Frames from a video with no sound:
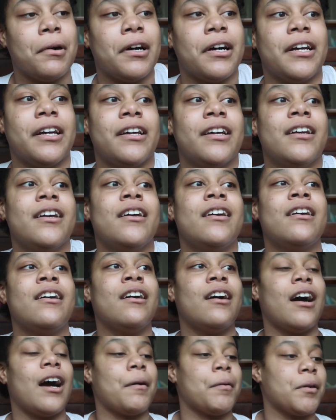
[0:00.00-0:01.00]
but
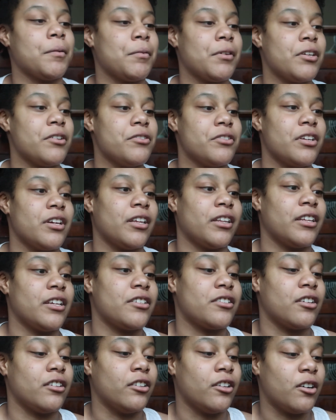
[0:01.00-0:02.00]
I'm gonna be using
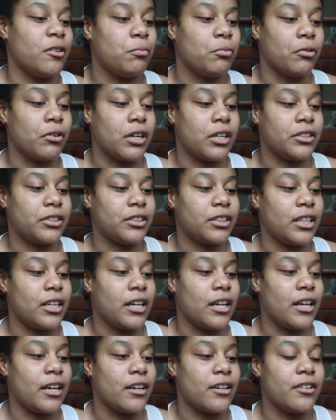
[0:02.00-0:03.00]
this low
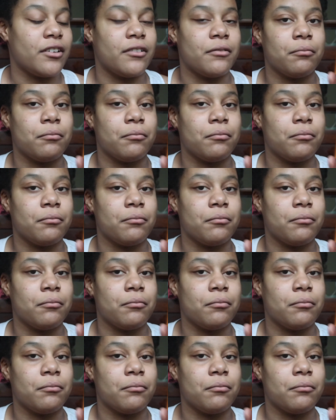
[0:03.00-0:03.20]
porosity